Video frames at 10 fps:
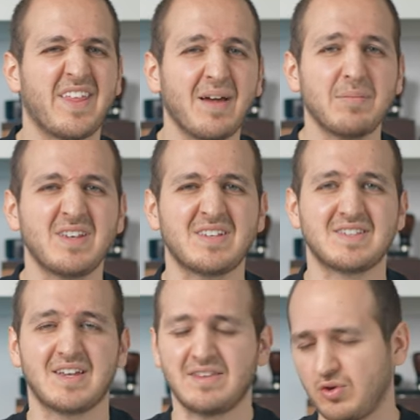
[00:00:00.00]
That being
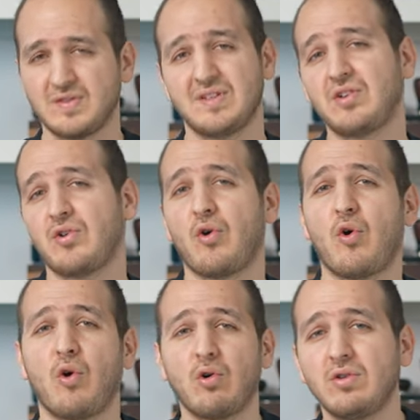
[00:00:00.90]
said, consider
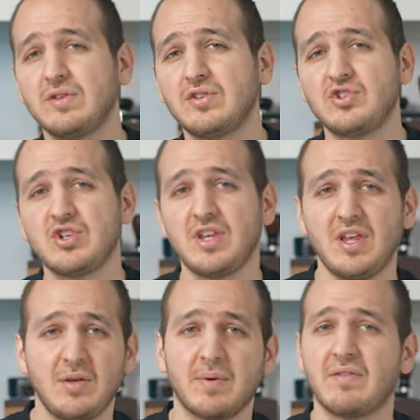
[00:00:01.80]
all the
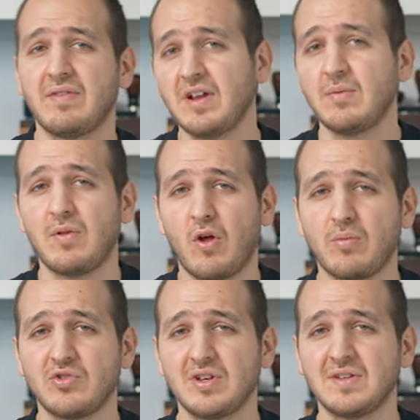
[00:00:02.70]
cheap available
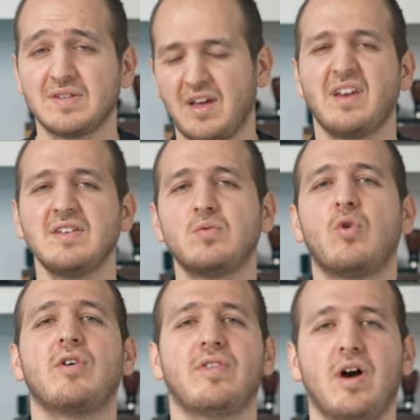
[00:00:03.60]
options. It is
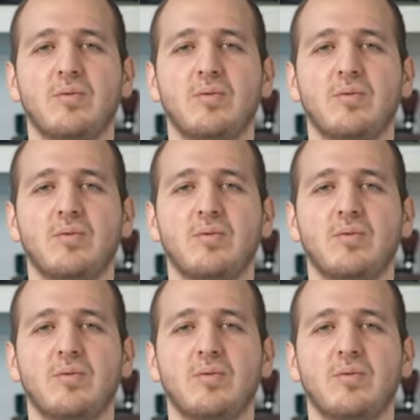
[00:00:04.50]
worth the